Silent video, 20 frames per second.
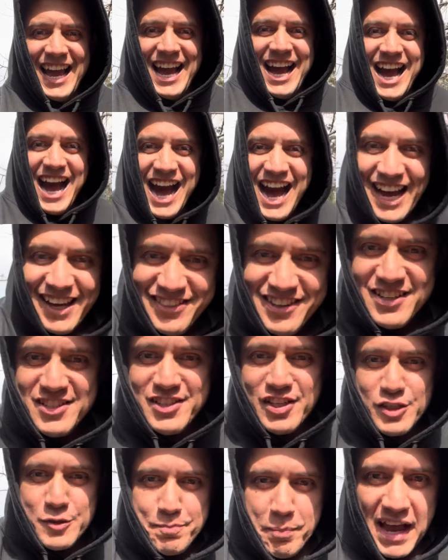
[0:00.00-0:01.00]
Hi, this
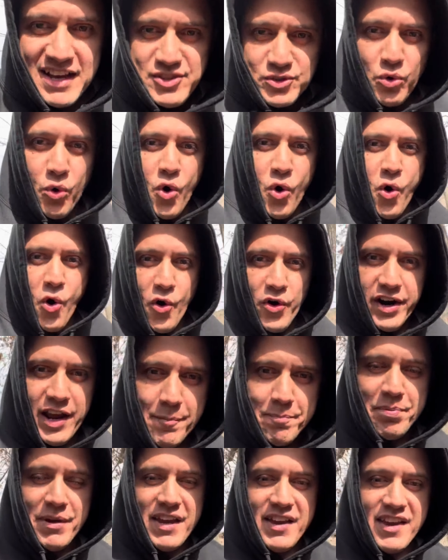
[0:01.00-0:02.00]
is Pastor Jorge
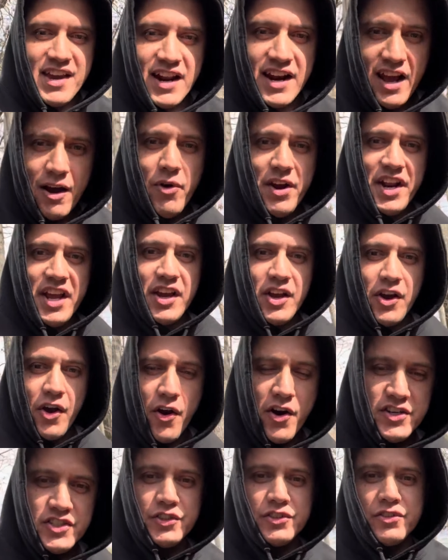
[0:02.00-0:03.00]
Pina, and I want to
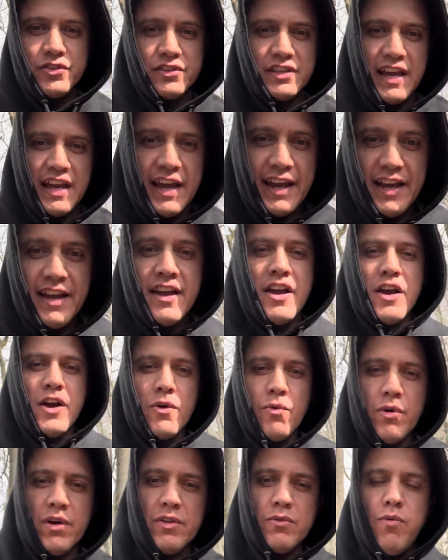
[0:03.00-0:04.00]
encourage you today
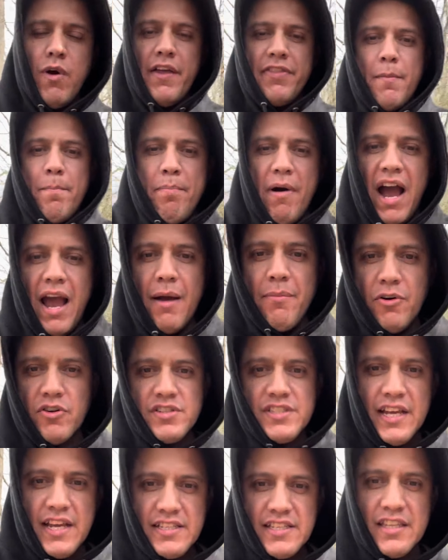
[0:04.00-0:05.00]
with what the Bible
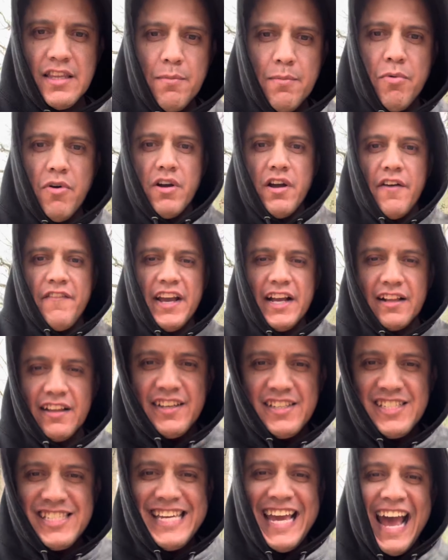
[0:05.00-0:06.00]
says in the book of
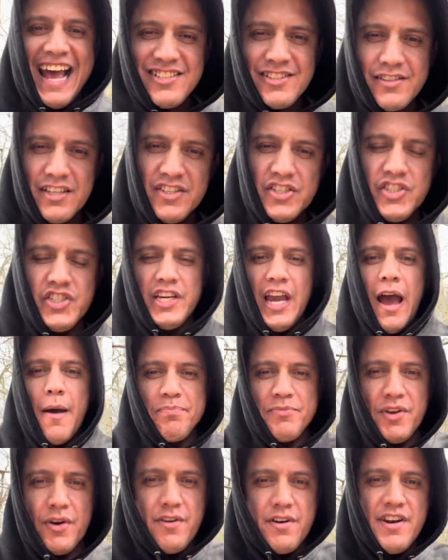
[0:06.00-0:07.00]
Ecclesiastes,
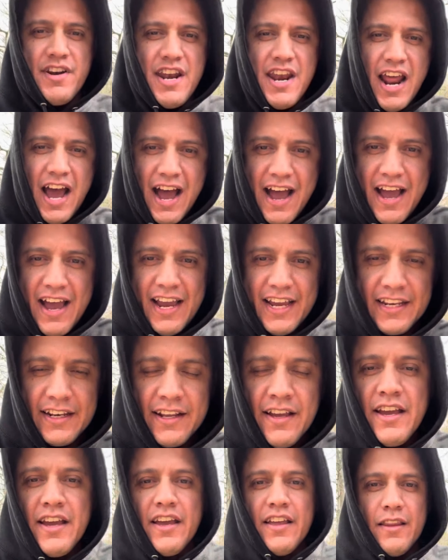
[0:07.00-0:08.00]
chapter 9.
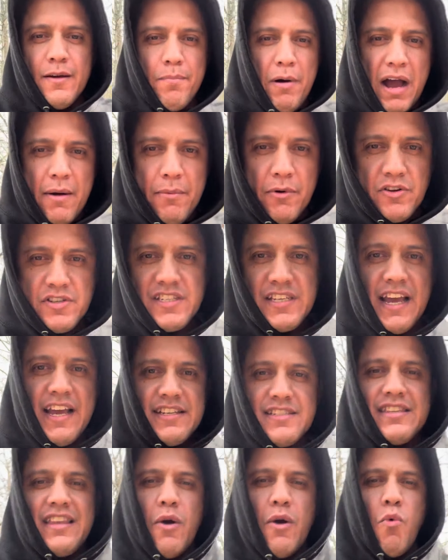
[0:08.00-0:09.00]
The Bible
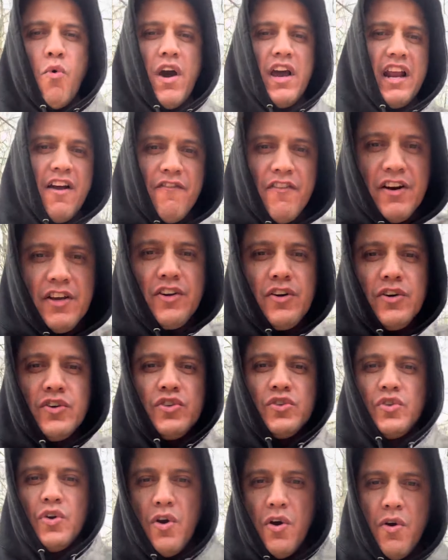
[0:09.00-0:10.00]
says that whatever you
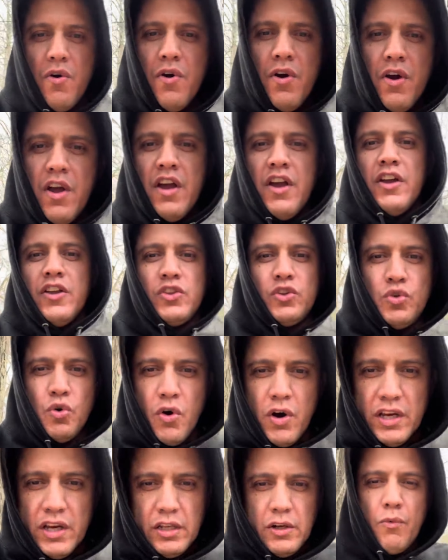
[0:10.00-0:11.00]
do,
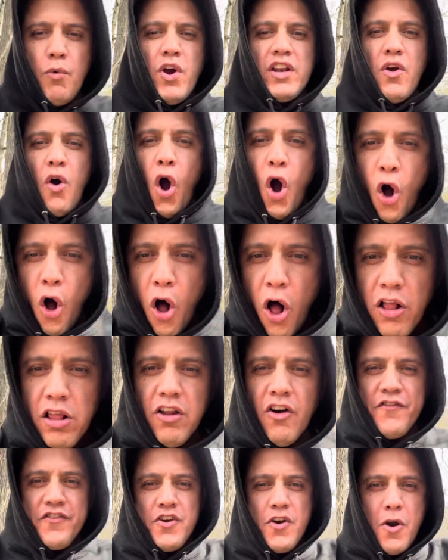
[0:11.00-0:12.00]
do it with
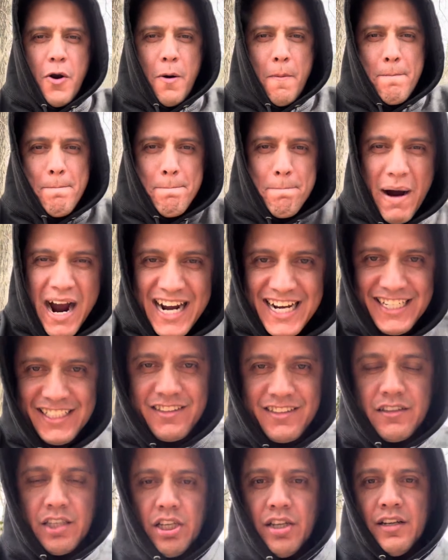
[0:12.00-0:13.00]
all of your
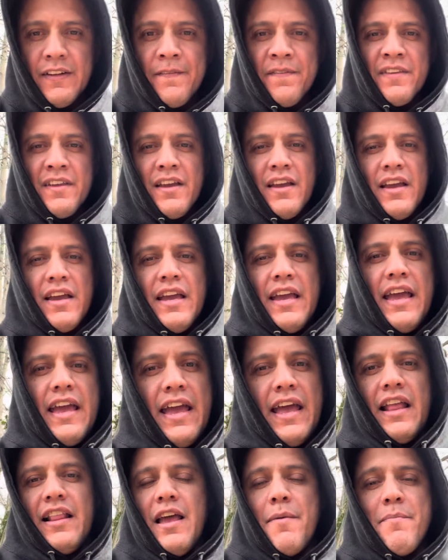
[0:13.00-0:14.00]
might.
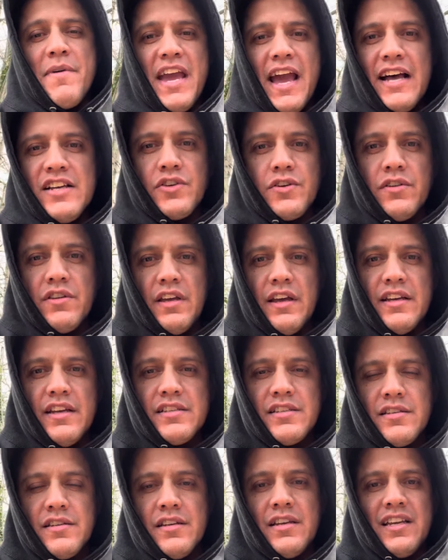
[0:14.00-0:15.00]
And let me ask you
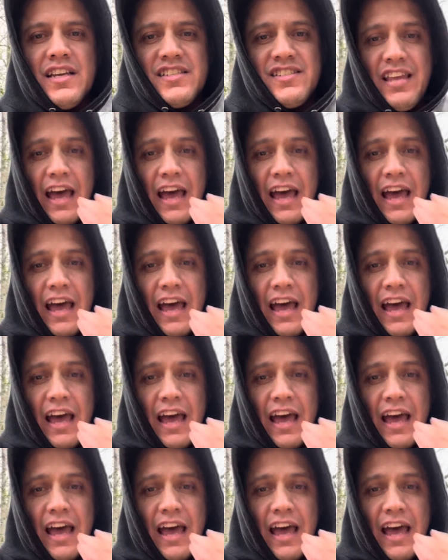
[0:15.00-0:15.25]
this is